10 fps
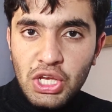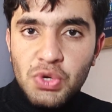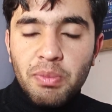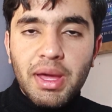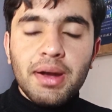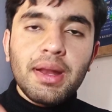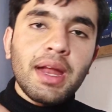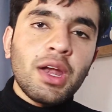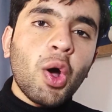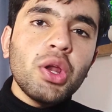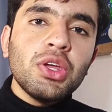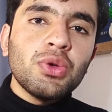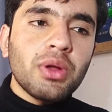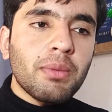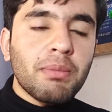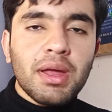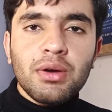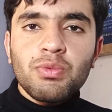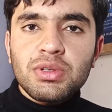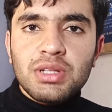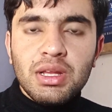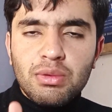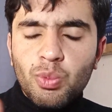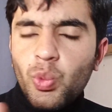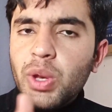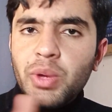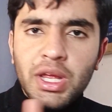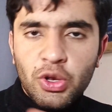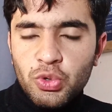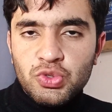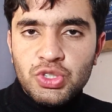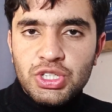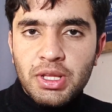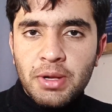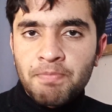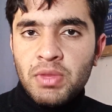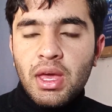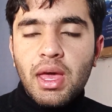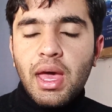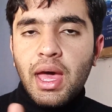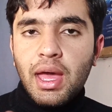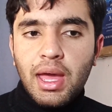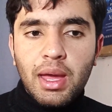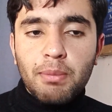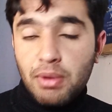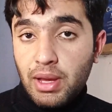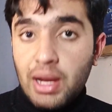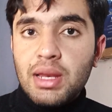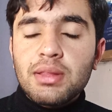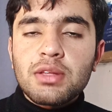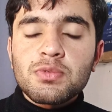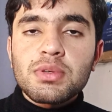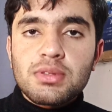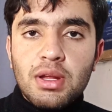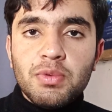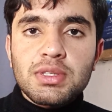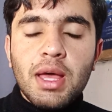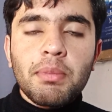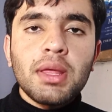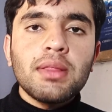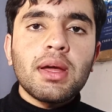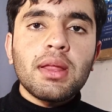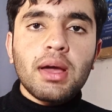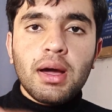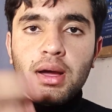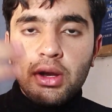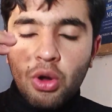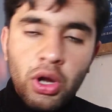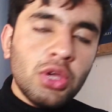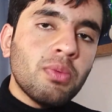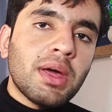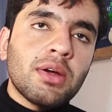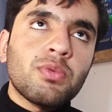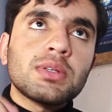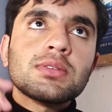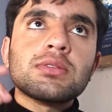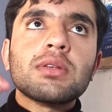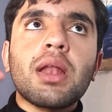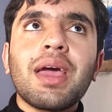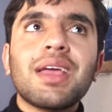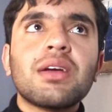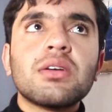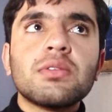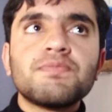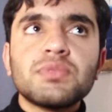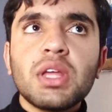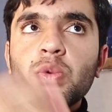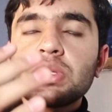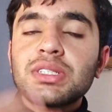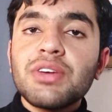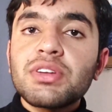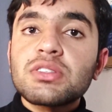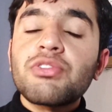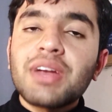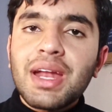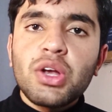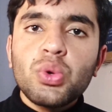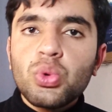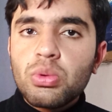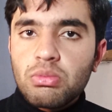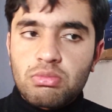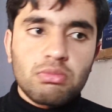EU merit and non-EU merit was like very, very close to each other. Earlier, that was happening that non-EU merit was like, there was difference of 10 to